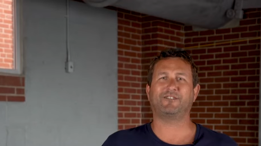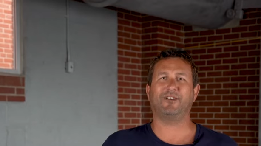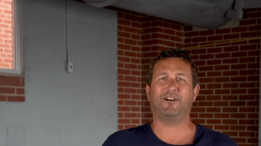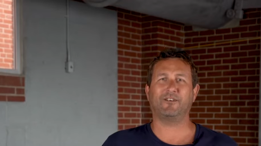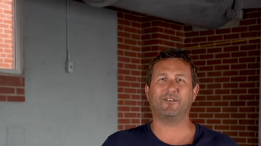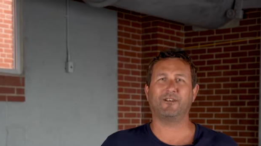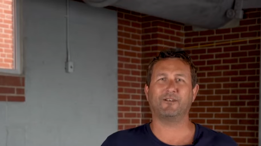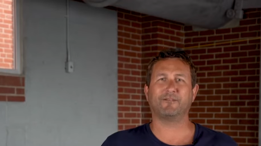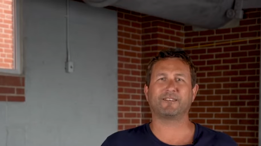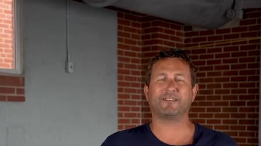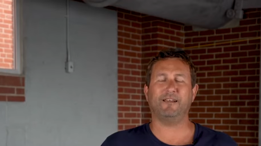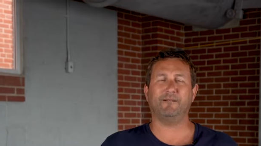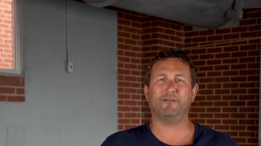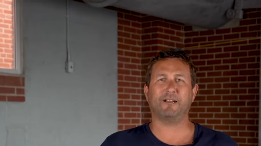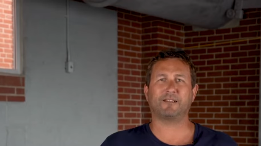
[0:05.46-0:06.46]
John here with
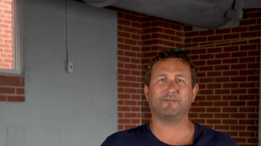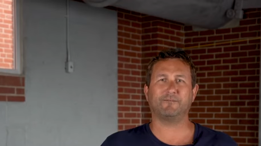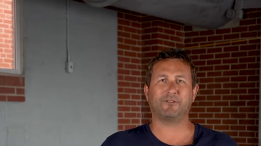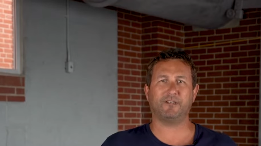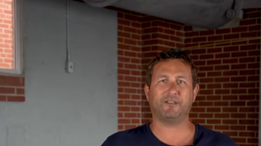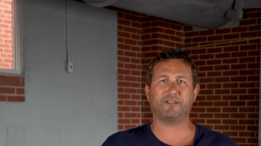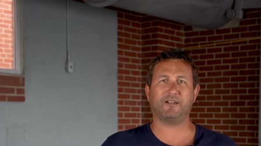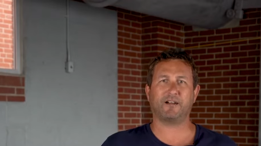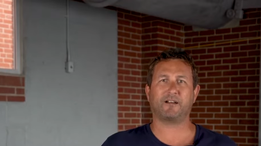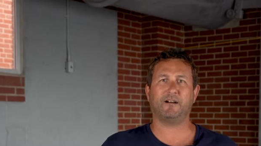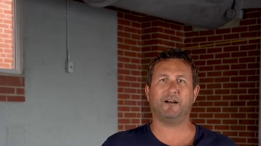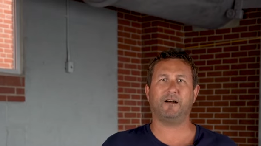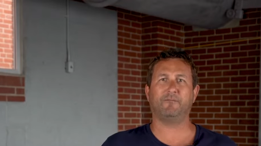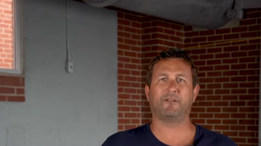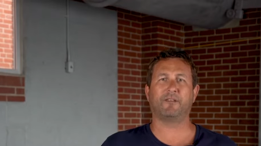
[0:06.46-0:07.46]

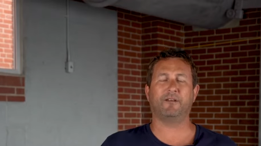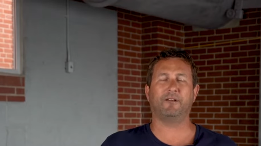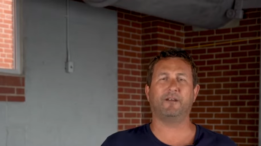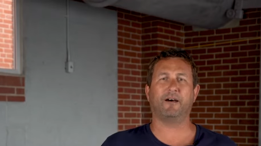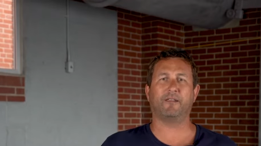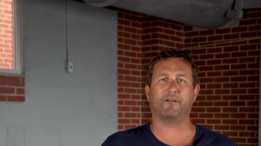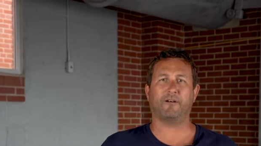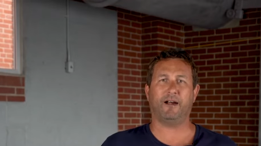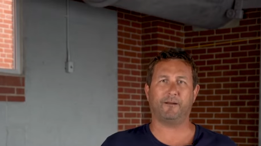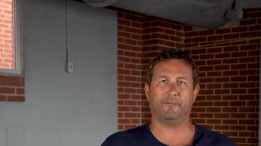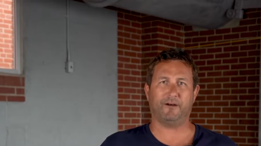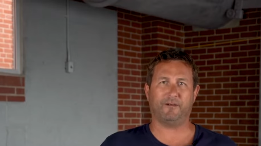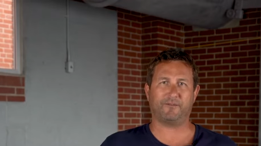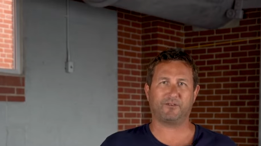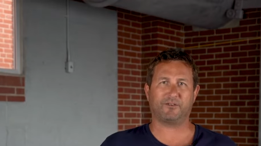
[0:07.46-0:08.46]
sandblastingmachines.com with another
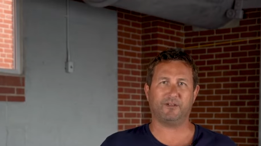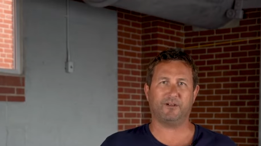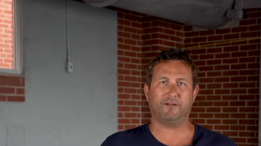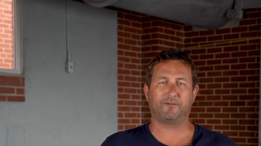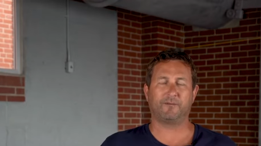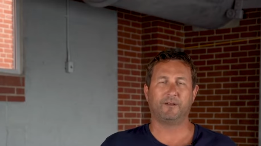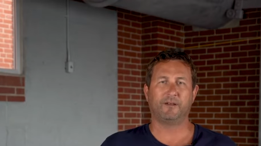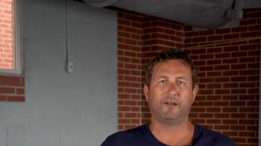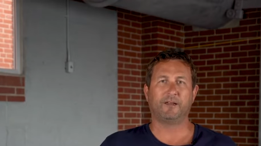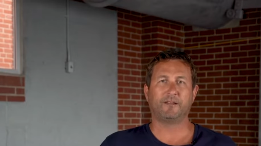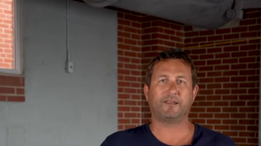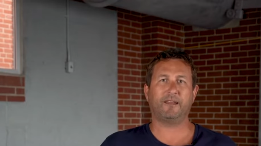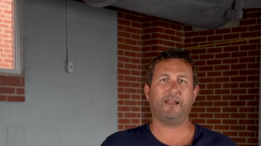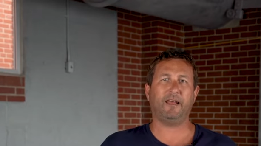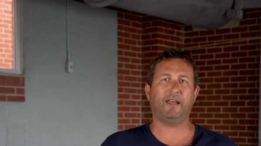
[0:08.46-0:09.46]
item off the shelf.
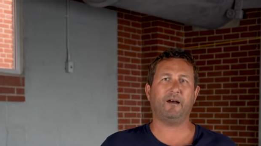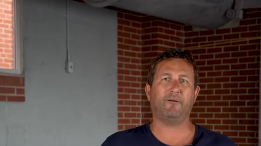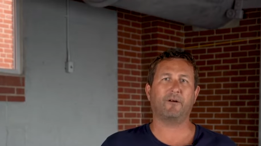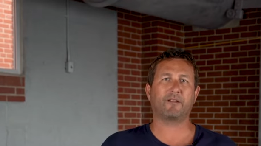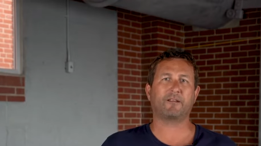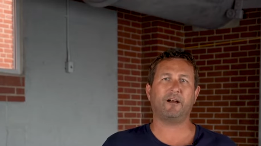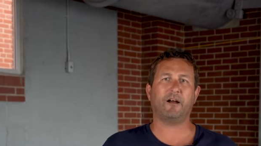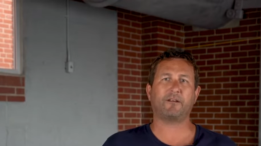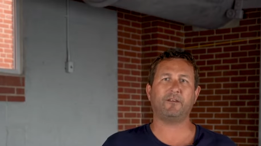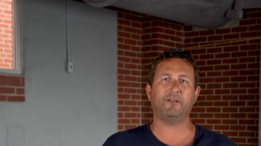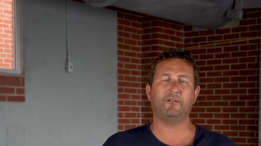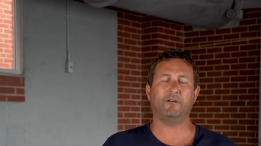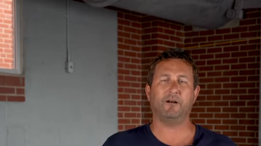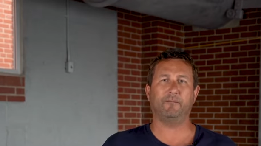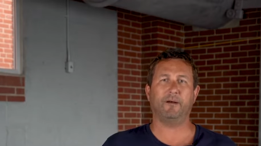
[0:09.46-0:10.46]
Today I want to talk to
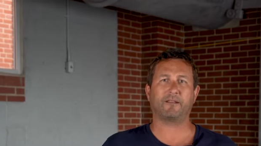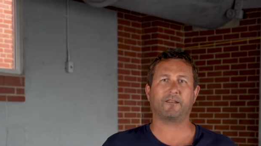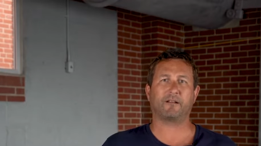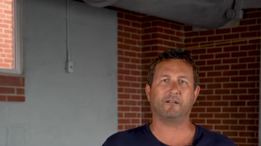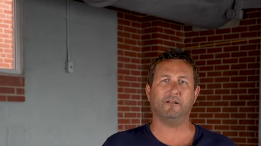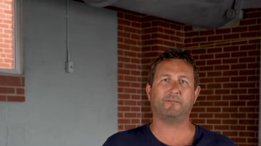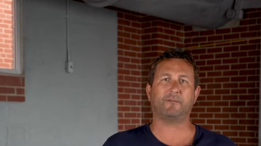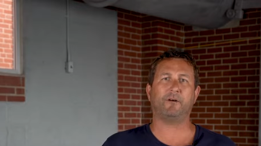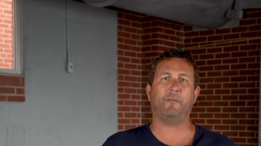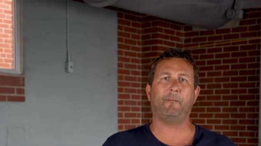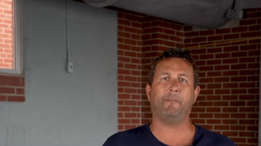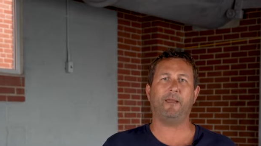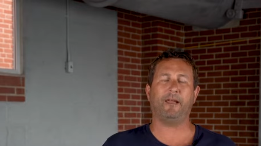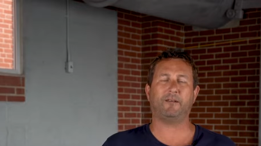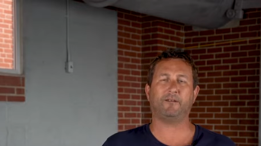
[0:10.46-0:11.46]
you about the Clemco
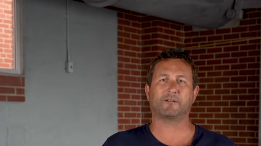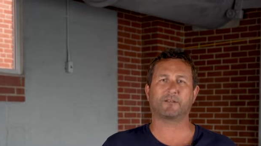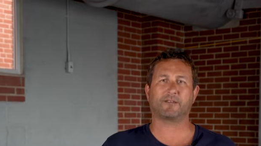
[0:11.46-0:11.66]
manual